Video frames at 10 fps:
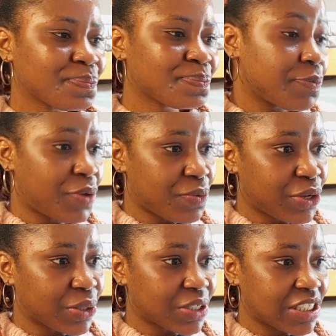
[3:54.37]
The
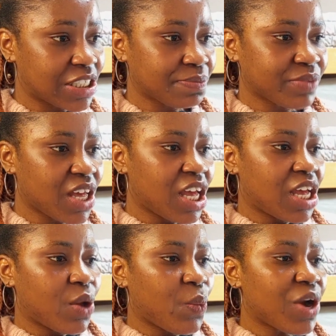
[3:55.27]
period:
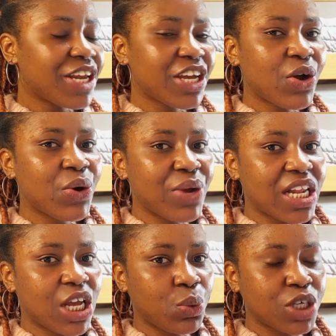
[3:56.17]
1 year
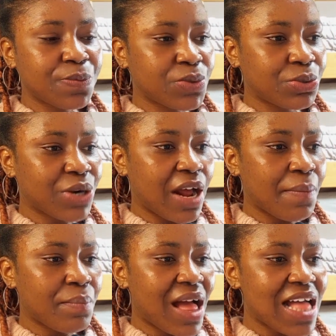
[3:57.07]
Korean language
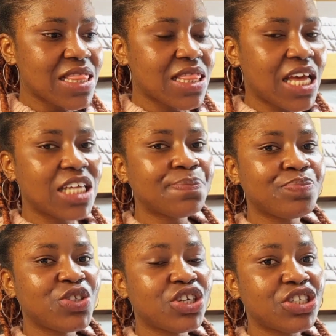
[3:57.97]
program and then
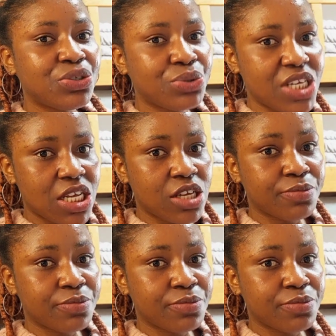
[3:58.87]
your degree